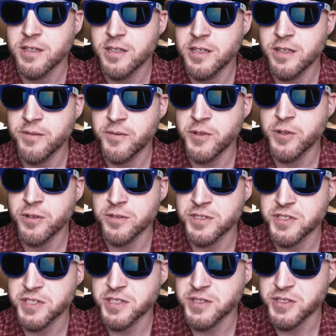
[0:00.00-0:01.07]
if you're
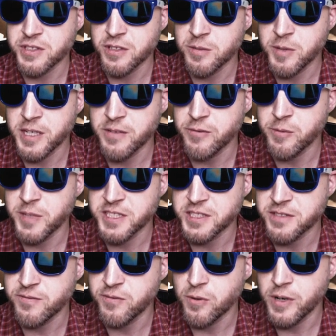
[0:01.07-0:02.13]
just concerned about
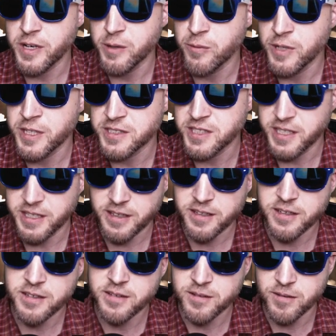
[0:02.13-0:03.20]
information for a retake,
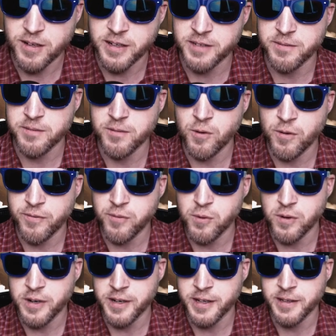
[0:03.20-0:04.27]
right, or
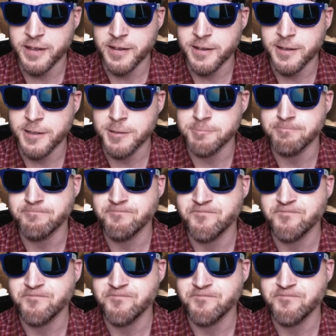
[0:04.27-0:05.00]
for a